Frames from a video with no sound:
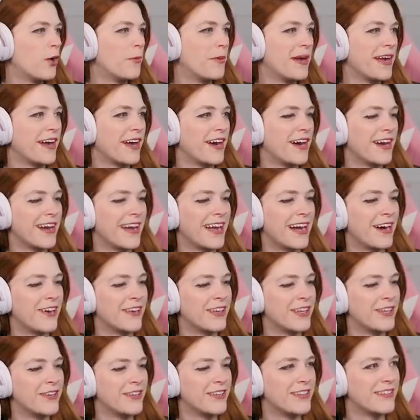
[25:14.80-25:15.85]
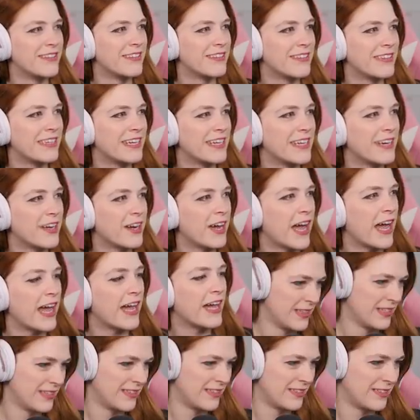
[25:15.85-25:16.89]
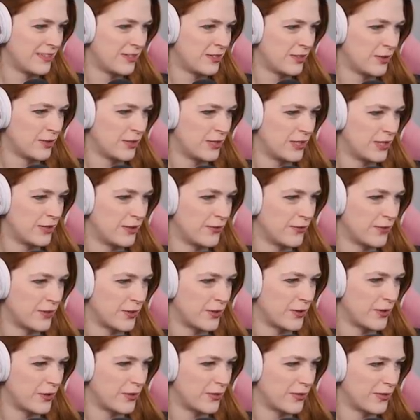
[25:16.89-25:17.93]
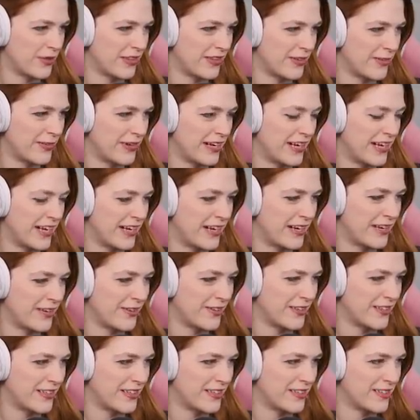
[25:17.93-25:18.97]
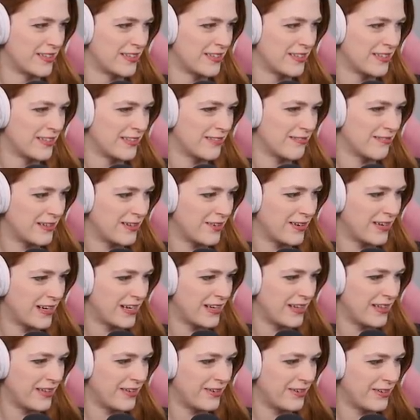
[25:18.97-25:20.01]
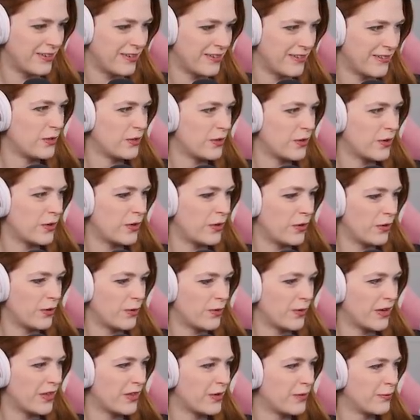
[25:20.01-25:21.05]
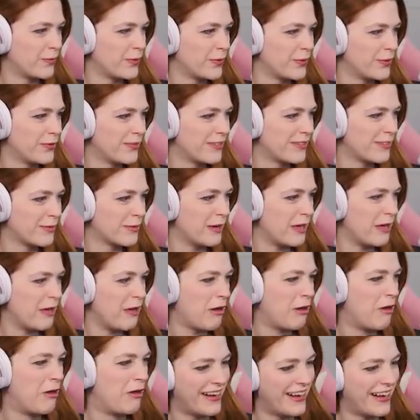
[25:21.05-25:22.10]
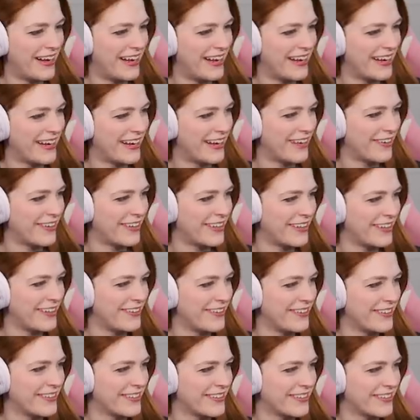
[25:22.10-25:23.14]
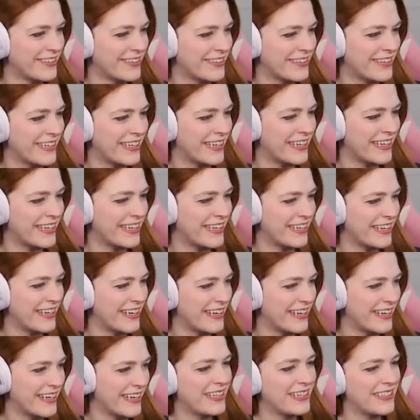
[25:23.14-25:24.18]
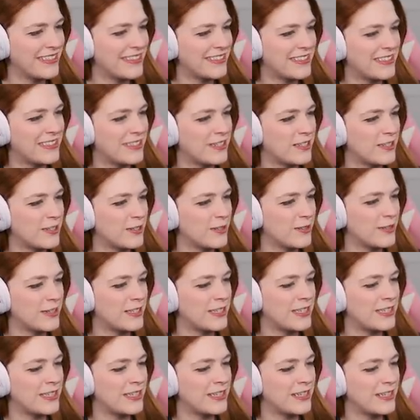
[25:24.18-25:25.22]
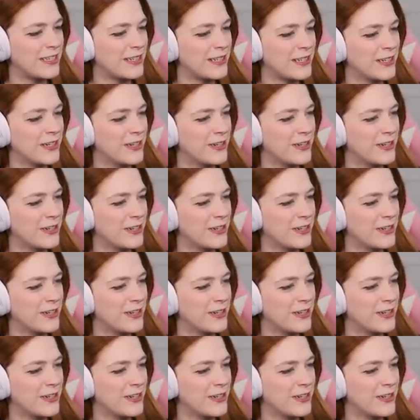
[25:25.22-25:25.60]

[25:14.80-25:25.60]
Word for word: Oh my God, how cute is this kid? Okay, this is too cute for cold weather. We gotta do this. We got little, little cold weather boots as well. Oh God, how cute is this kid? He's too cute.